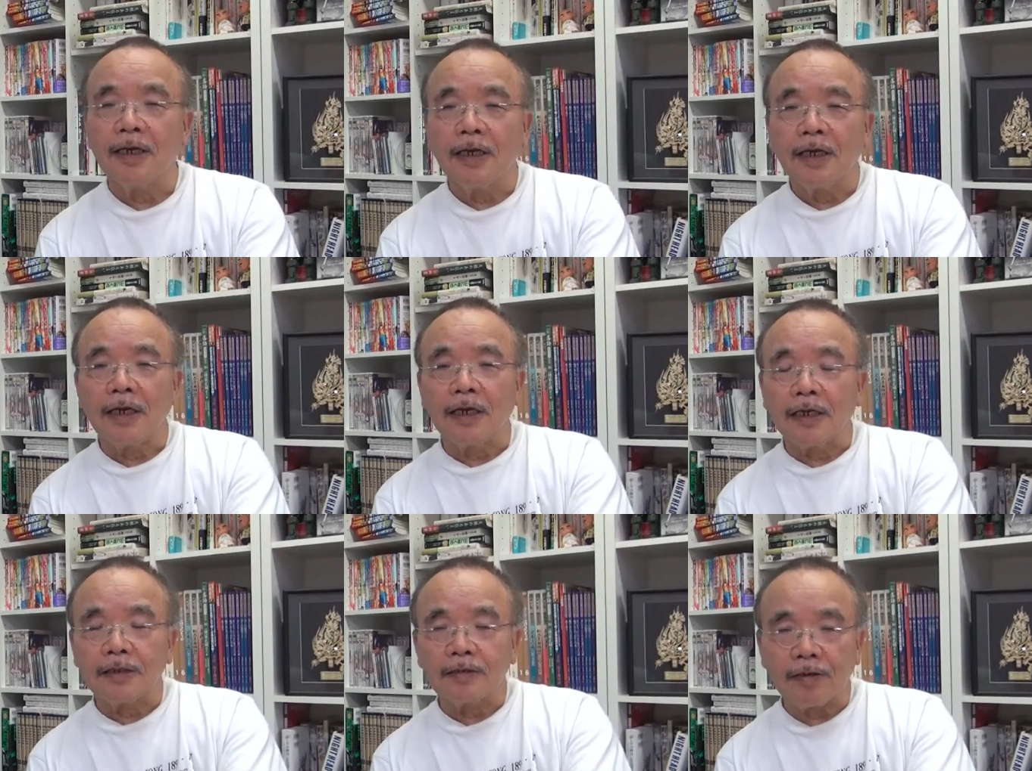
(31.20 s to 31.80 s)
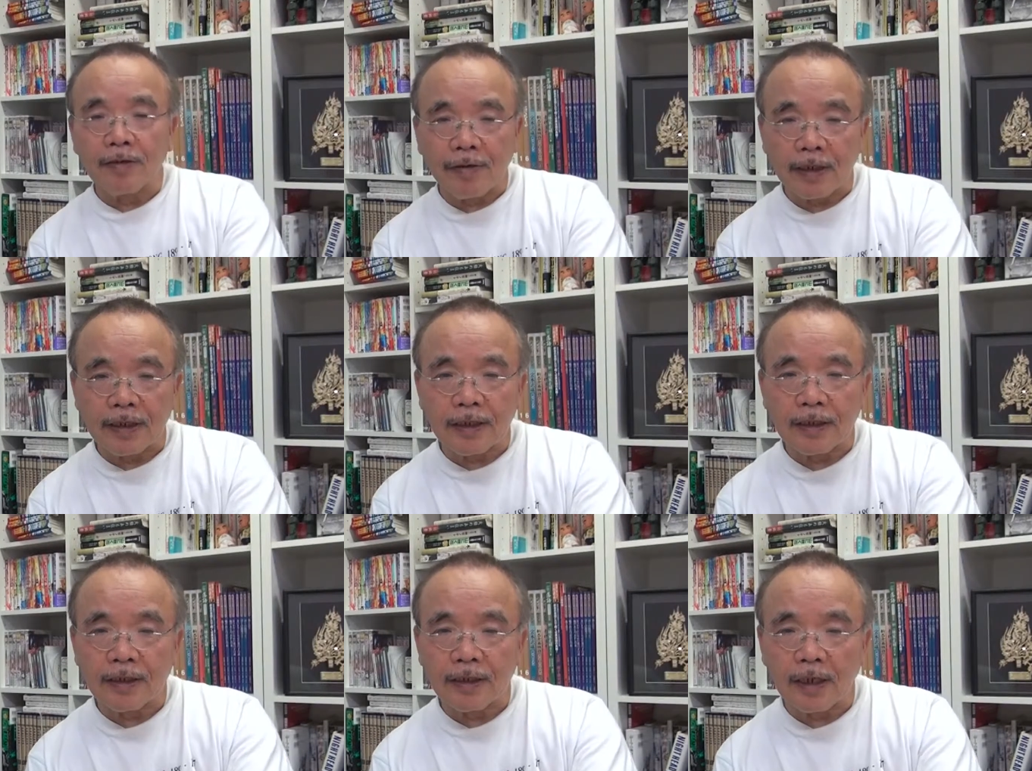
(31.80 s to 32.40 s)
like the people
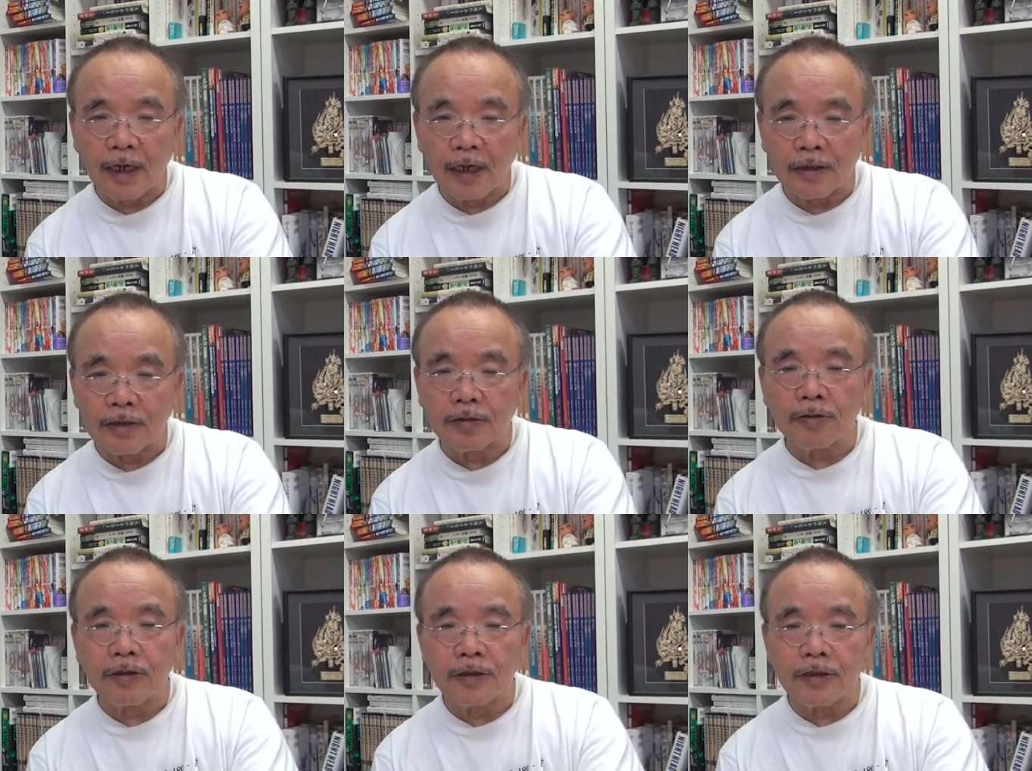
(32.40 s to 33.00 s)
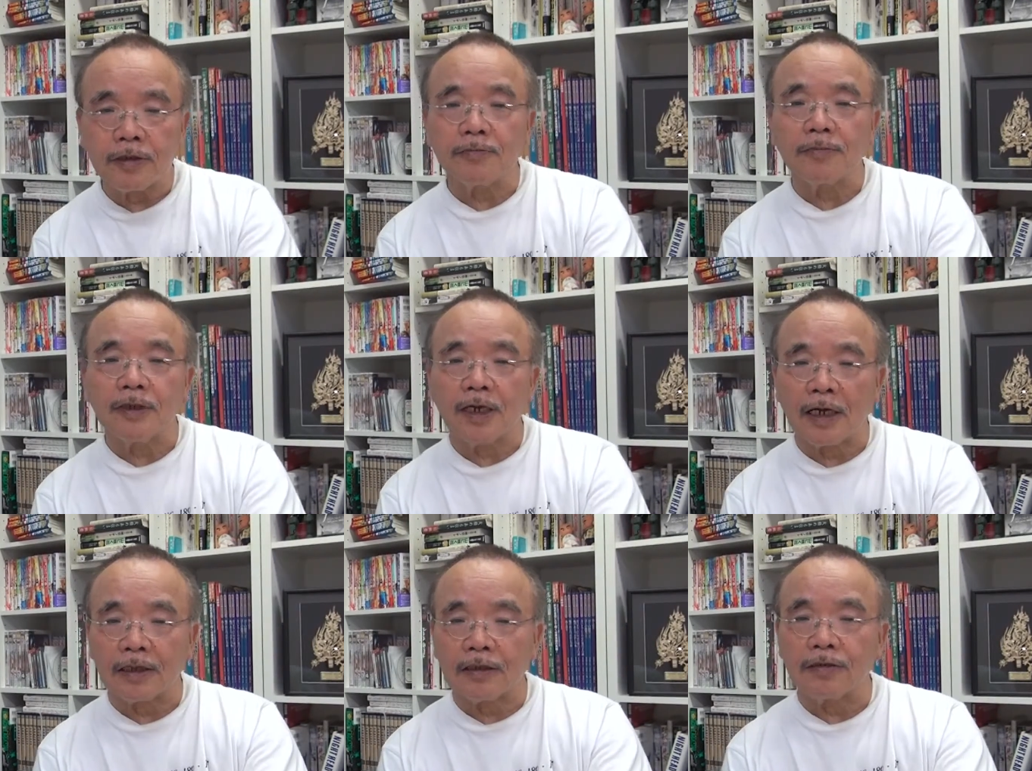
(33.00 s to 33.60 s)
I work with.
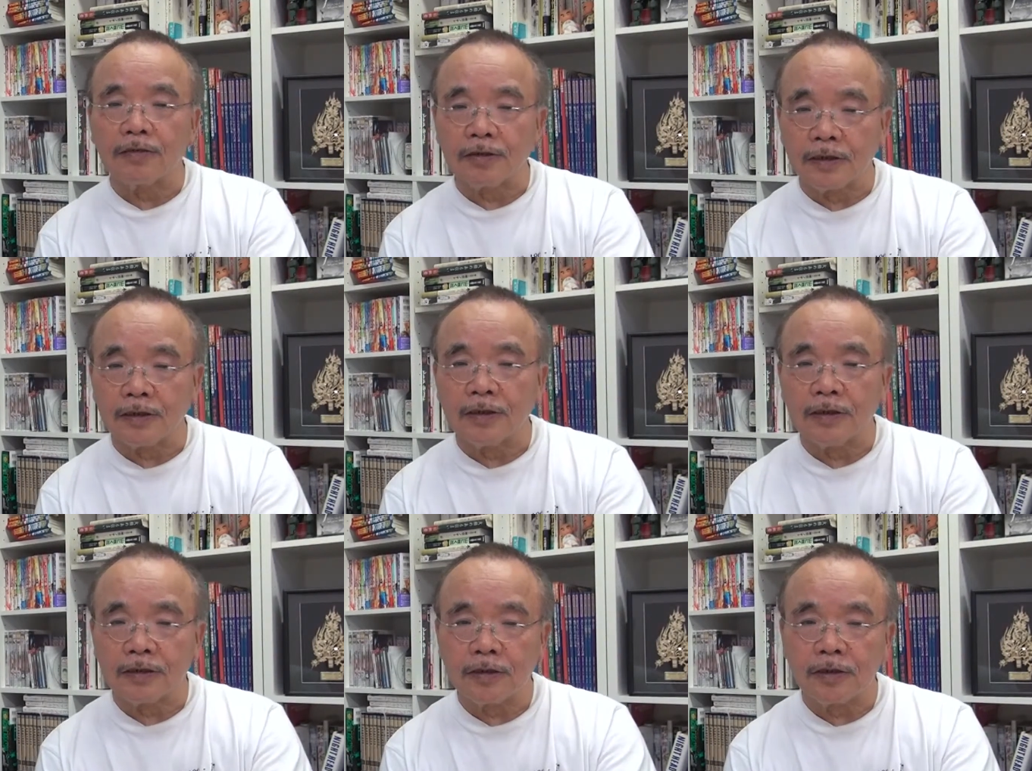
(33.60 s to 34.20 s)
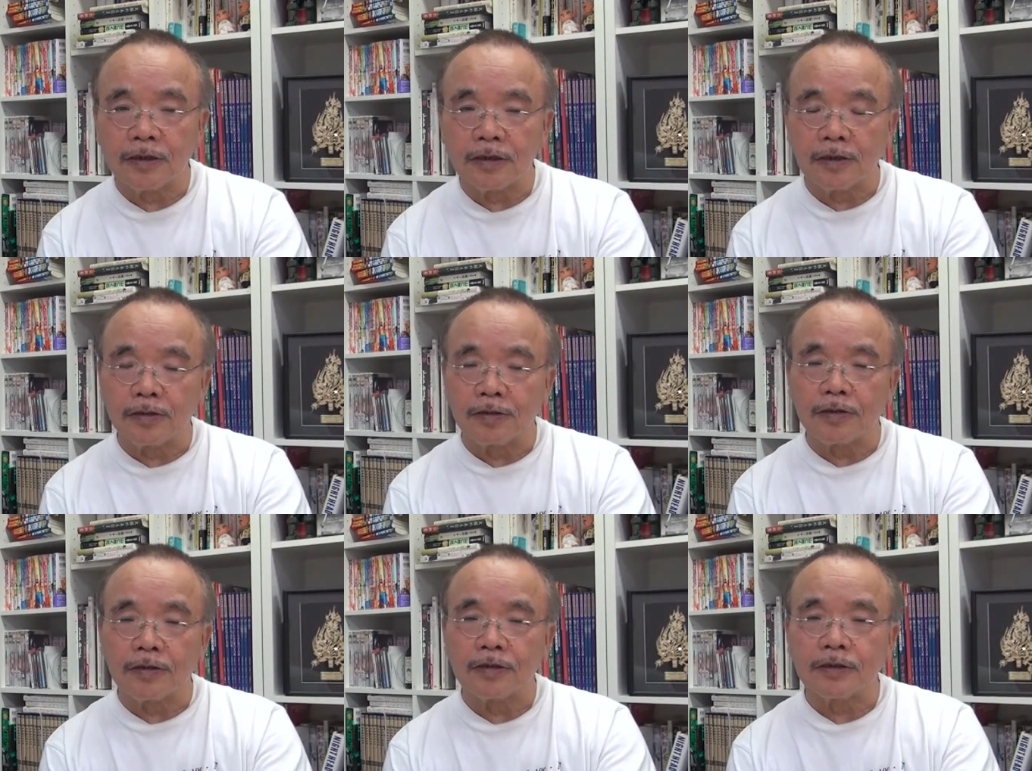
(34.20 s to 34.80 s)
Directors like Kon
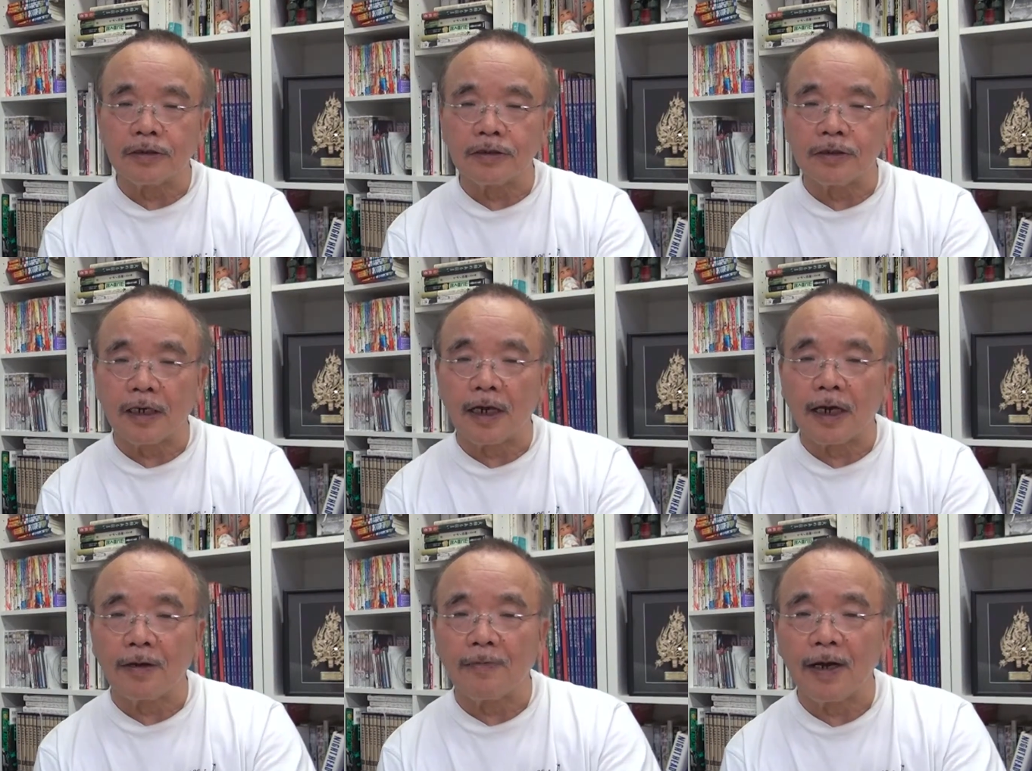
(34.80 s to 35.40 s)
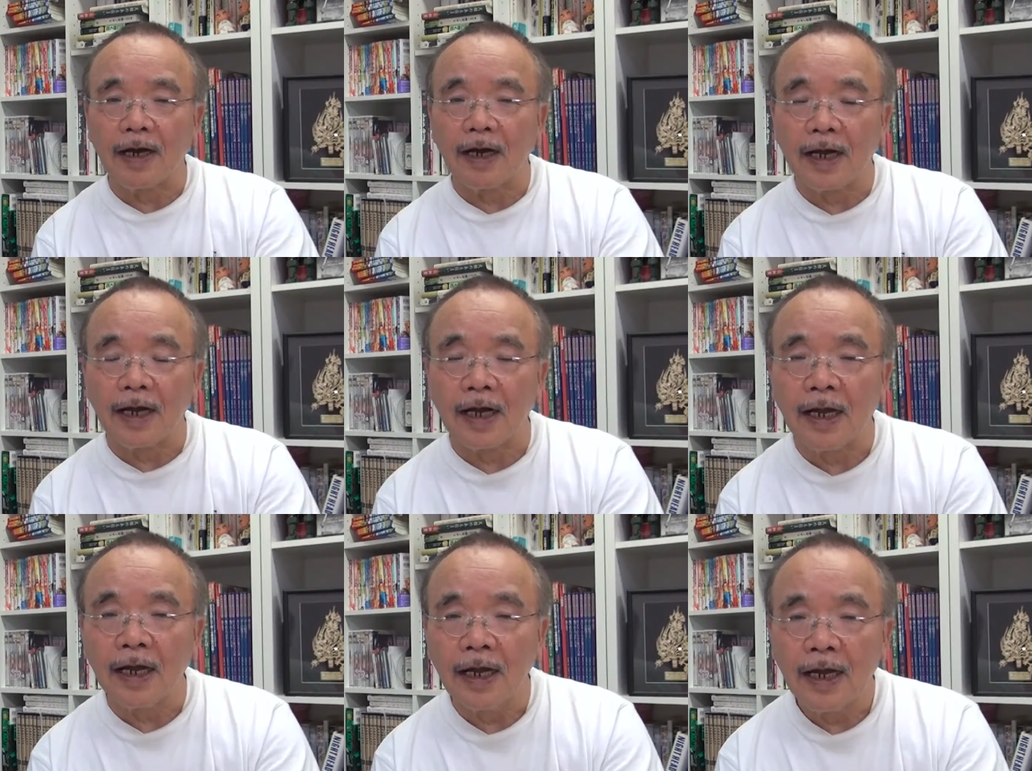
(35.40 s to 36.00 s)
Satoshi,
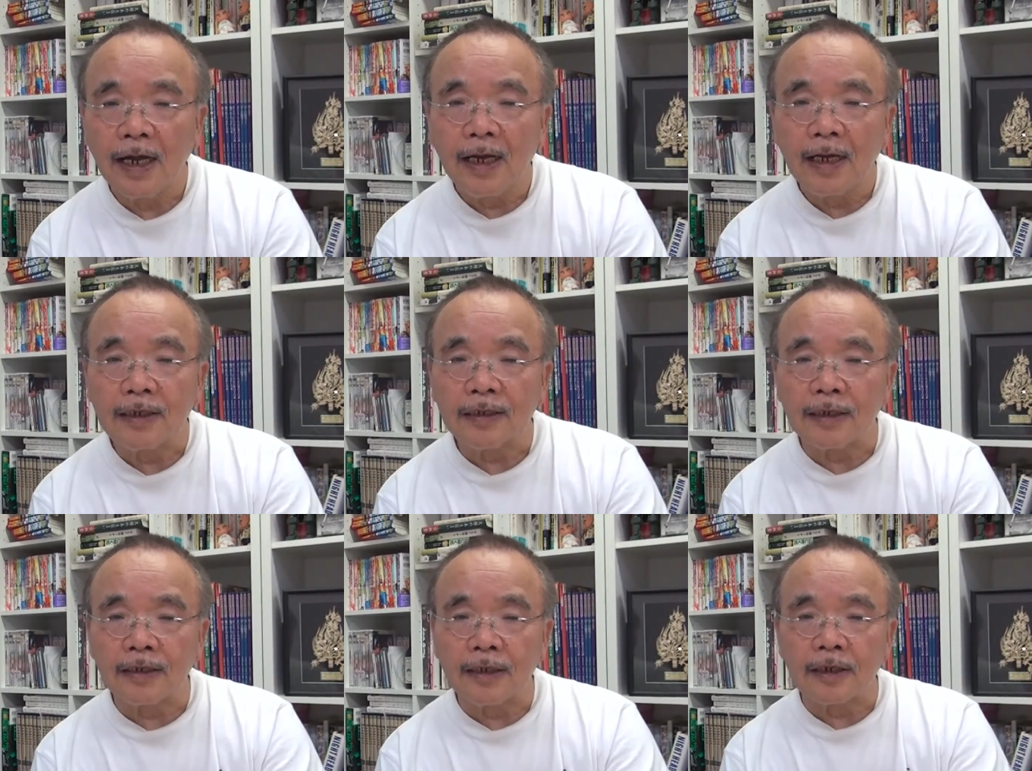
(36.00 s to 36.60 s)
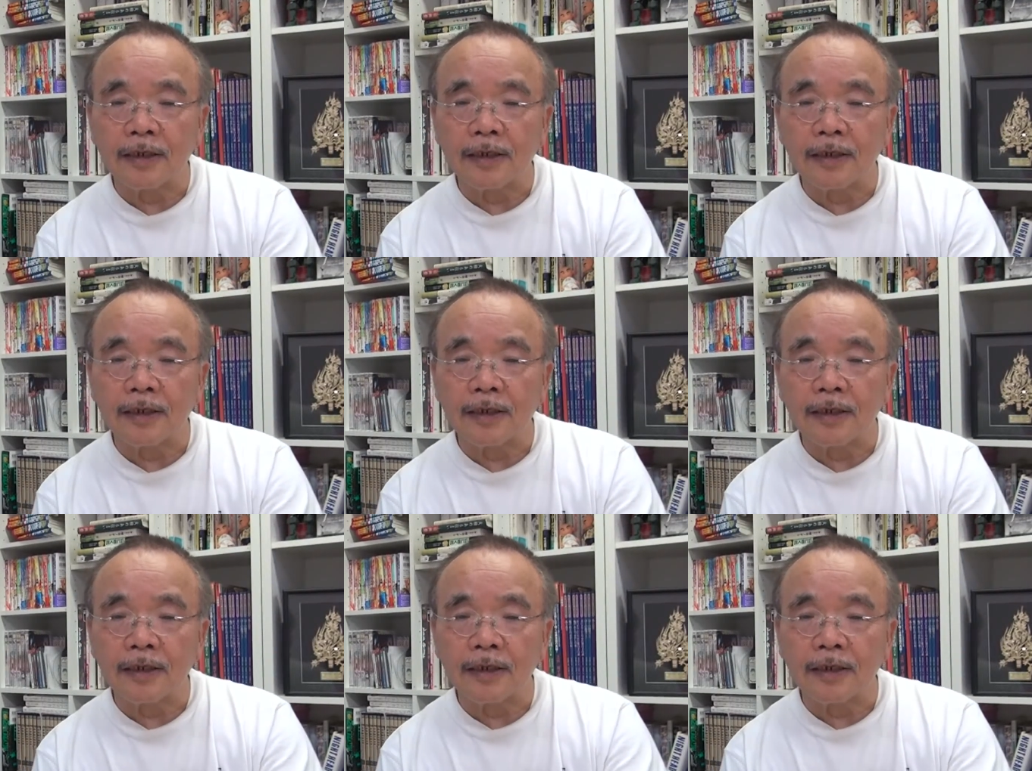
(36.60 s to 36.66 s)
Tezuka Osamu,